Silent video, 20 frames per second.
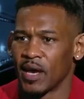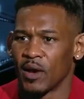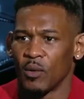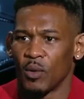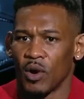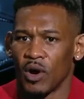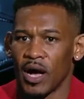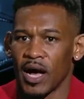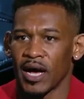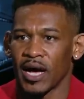
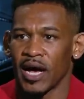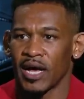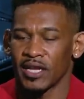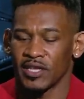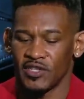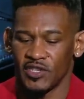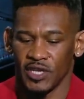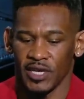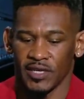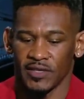Well, I got
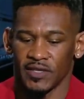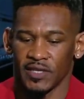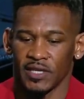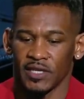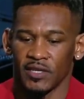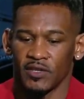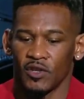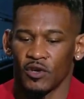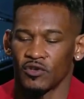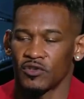a chance to
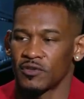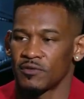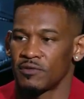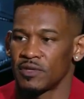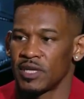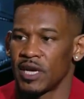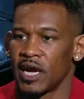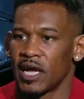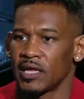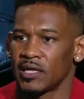get a dose of
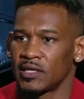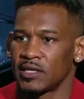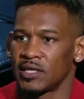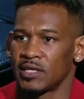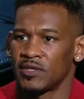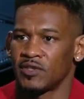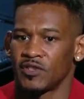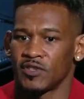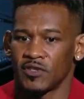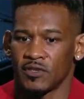
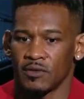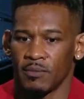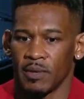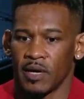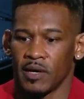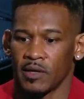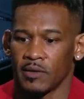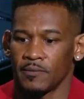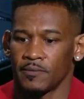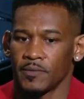reality just
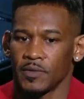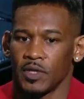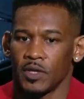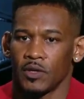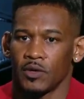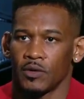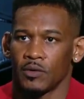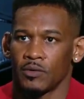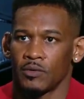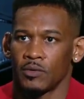about, you
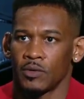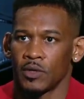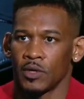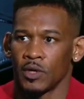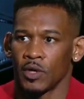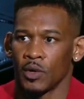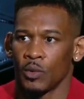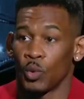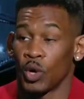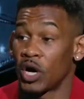know,
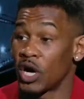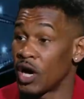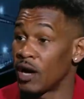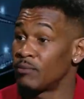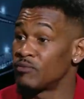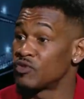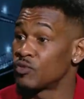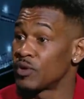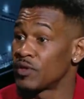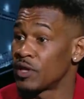what
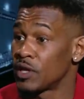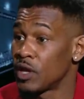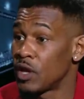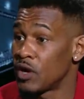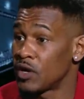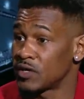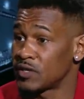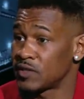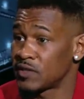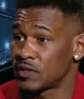comes with a
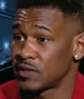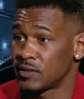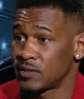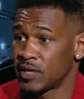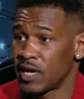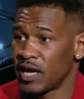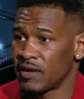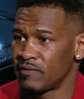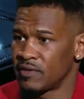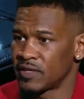loss.
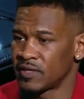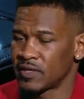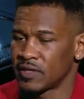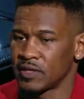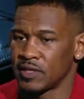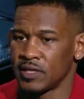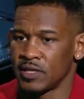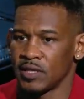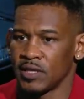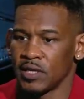
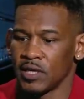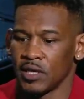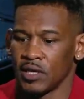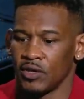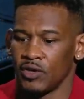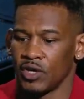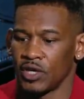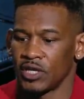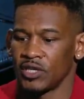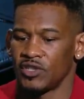Obviously,
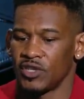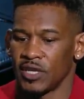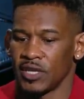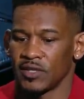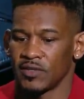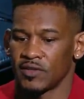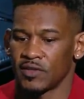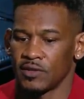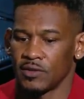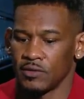you get a
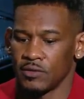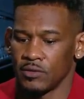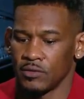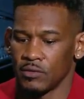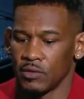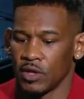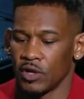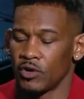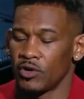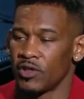chance to
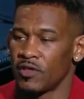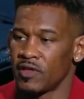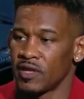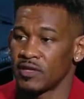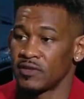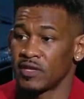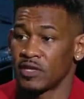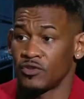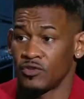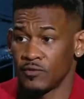learn the
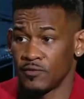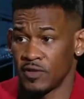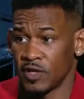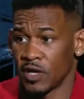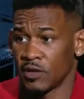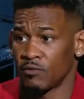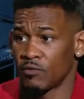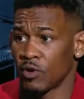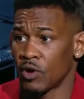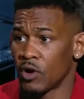things that you've
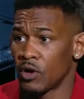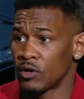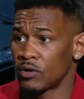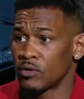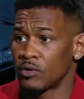done wrong.